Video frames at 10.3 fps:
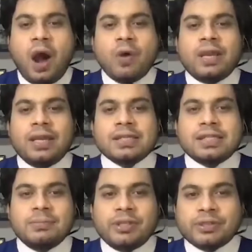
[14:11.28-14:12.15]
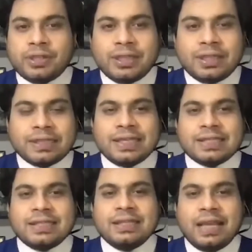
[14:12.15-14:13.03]
how can simulation and
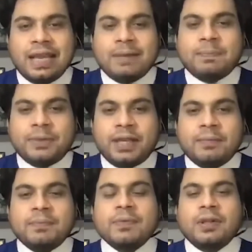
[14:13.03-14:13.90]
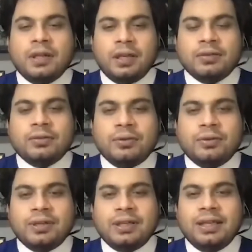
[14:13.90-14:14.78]
testing help them you
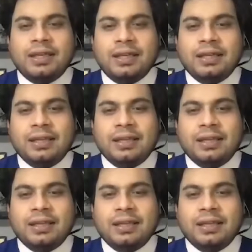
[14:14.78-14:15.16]
know uh,